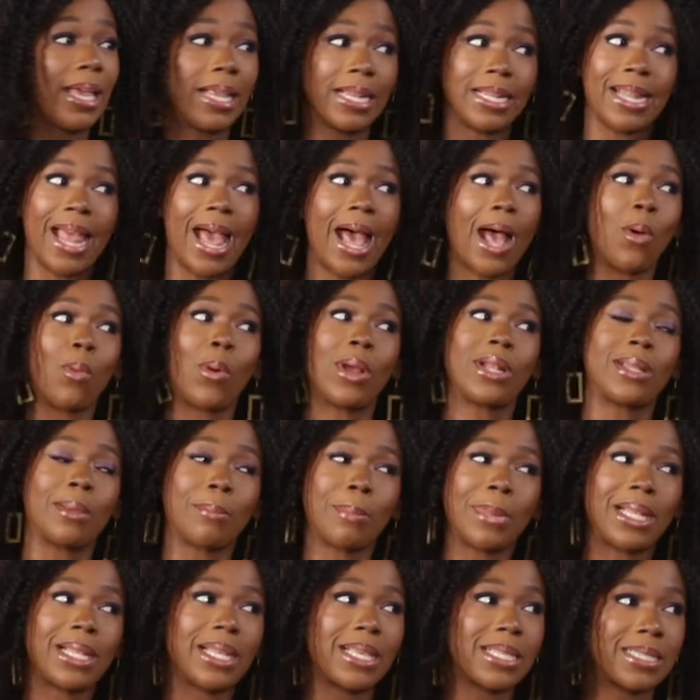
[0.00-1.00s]
Now when the
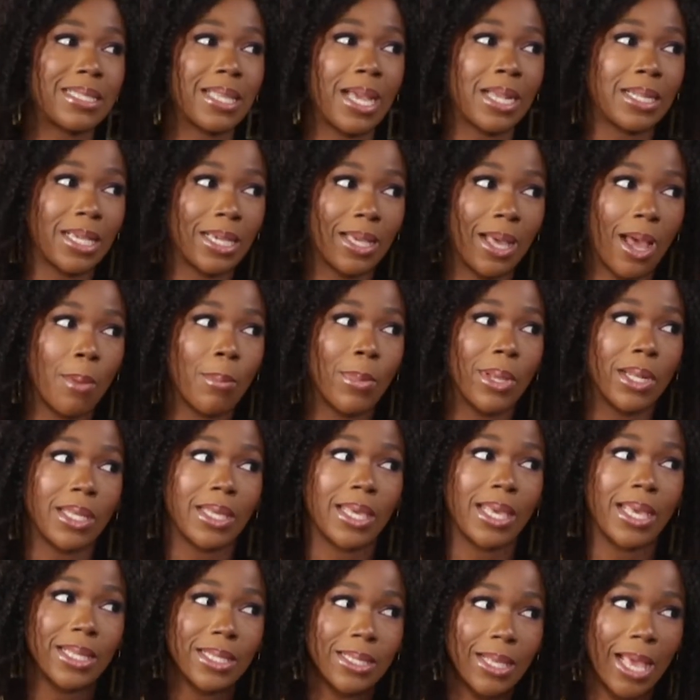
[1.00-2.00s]
millions started coming,
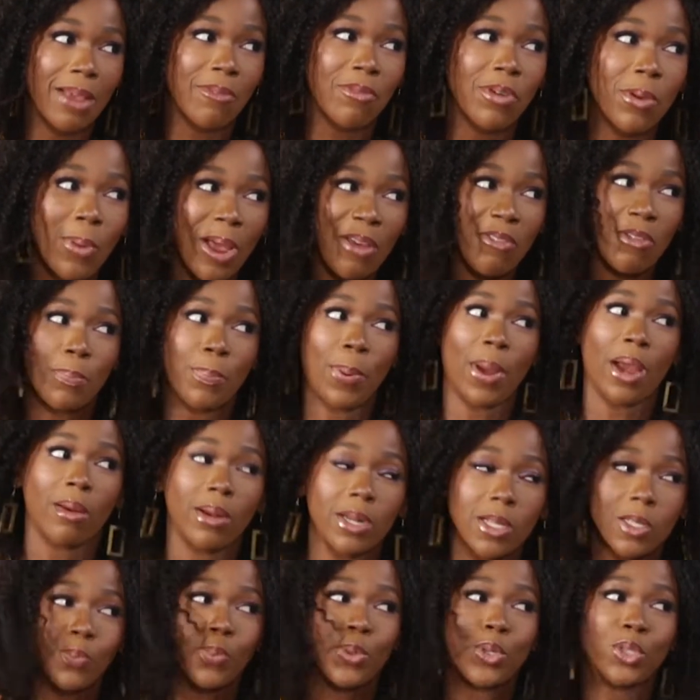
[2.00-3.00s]
kids, every
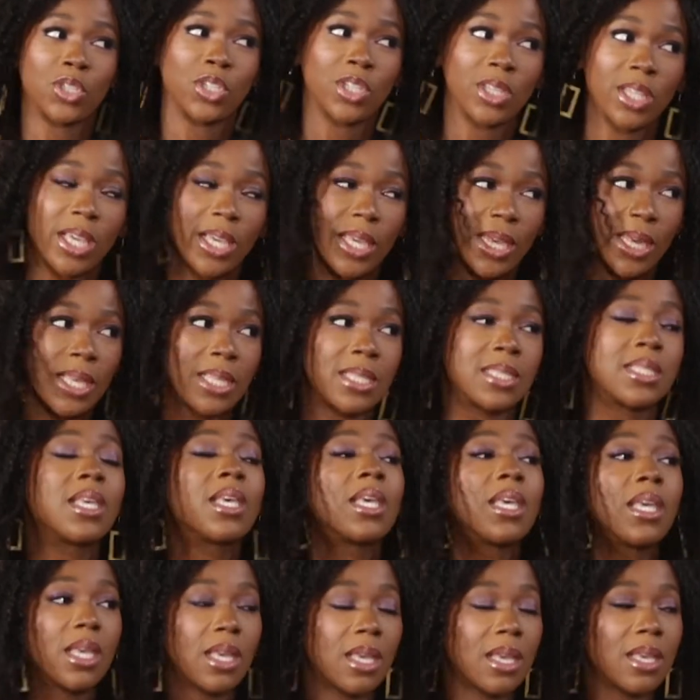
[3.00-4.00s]
parent is pushing their kids
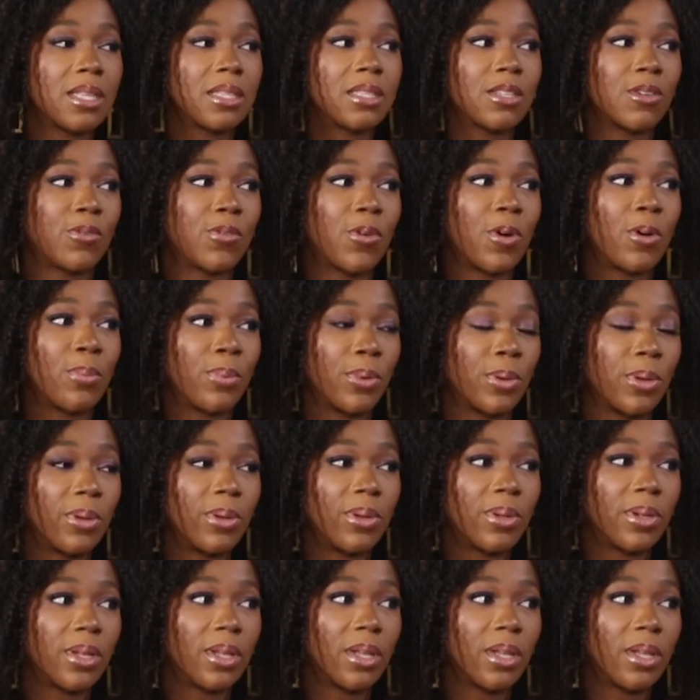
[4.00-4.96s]
into football.